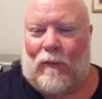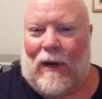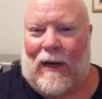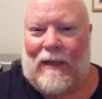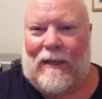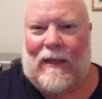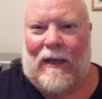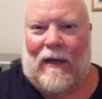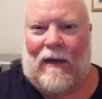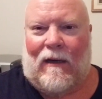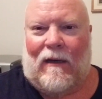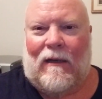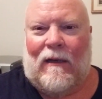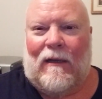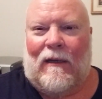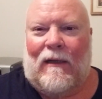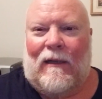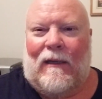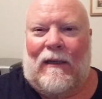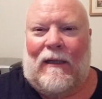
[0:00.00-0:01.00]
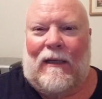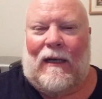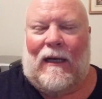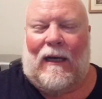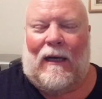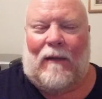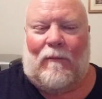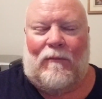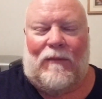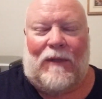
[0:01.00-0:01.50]
right there.
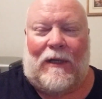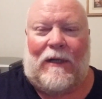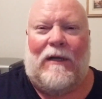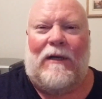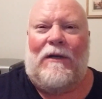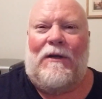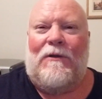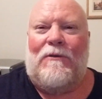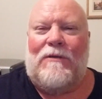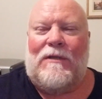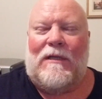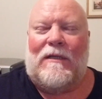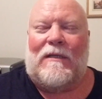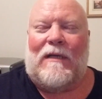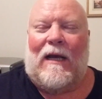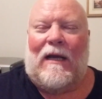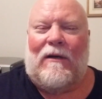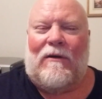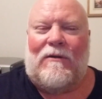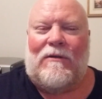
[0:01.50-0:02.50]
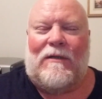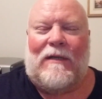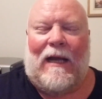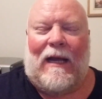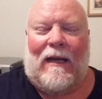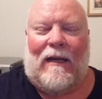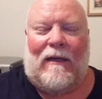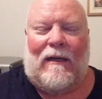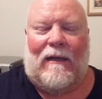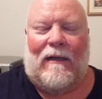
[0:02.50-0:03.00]
The good news is
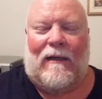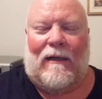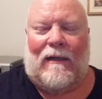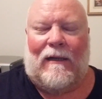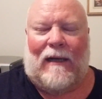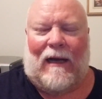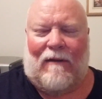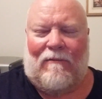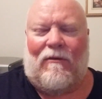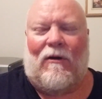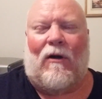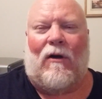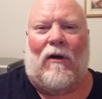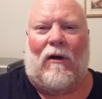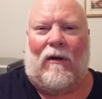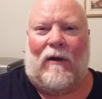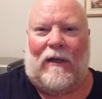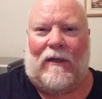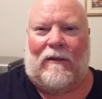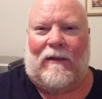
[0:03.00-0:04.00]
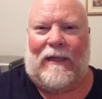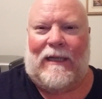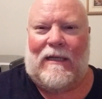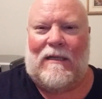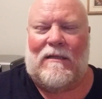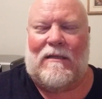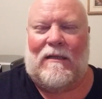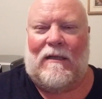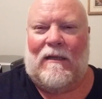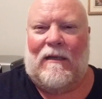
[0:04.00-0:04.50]
I've heard at
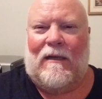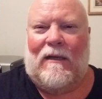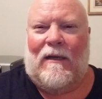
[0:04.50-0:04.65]
least,